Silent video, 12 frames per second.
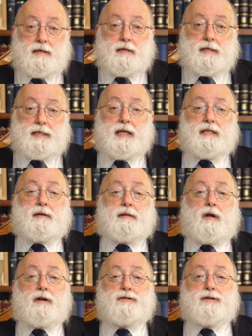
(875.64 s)
Seeing the
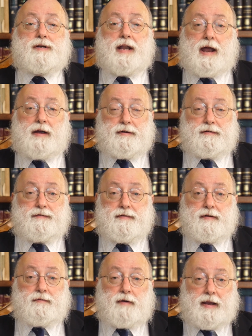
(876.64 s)
larger narrative.
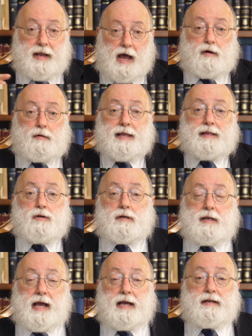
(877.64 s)
Right now, it may look
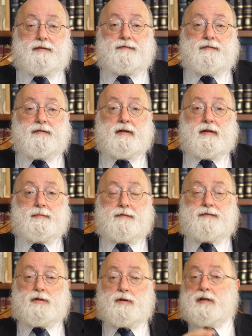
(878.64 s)
negative, but
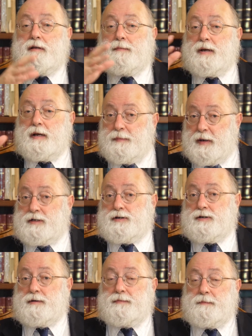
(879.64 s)
if you look at the bigger
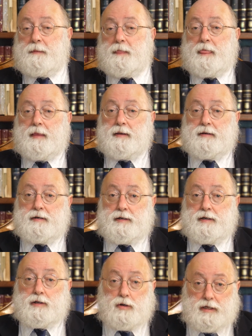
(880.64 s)
picture,
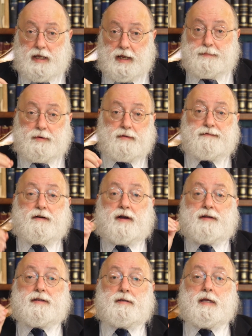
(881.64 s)
you look deeper, you'll
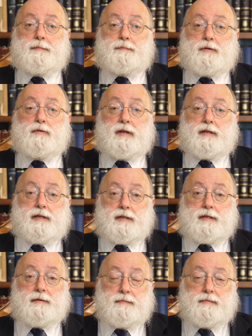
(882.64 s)
find the deep beauty in
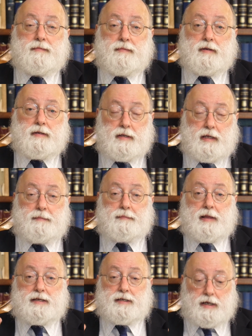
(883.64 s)
it, the deep
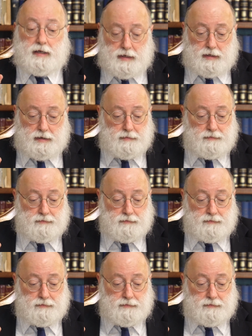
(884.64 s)
blessing in it.